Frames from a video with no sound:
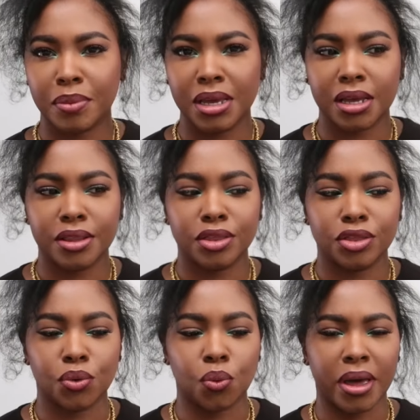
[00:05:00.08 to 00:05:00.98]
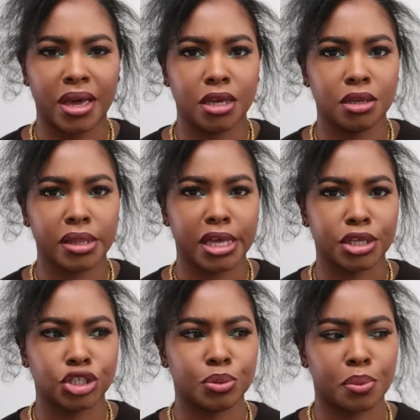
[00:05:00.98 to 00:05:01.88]
making the Way, like
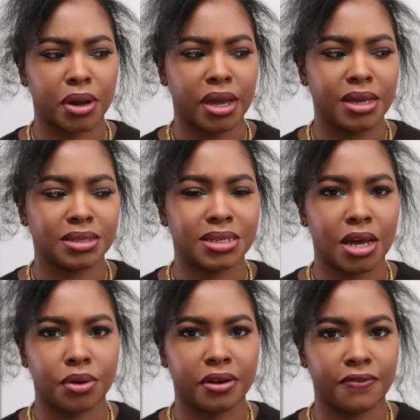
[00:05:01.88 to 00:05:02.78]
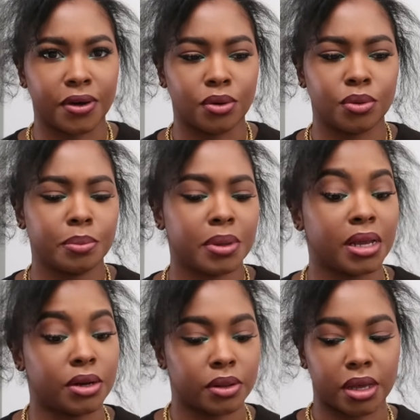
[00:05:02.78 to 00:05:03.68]
the spray. It's now in a foam.
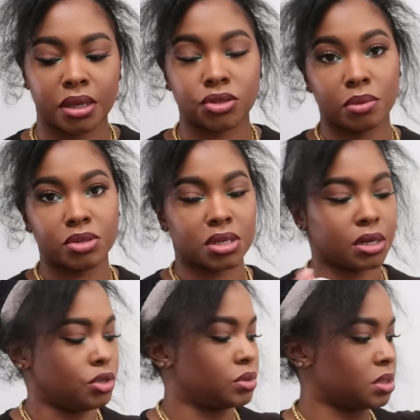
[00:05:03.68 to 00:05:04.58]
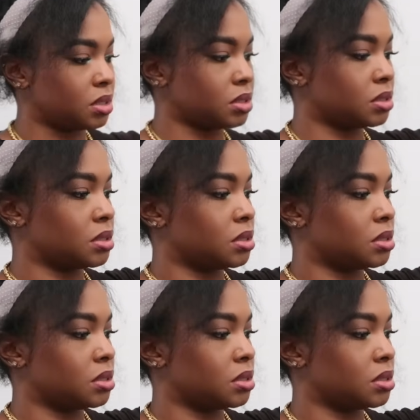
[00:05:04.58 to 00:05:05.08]
I don't like it, so I'm just gonna use this.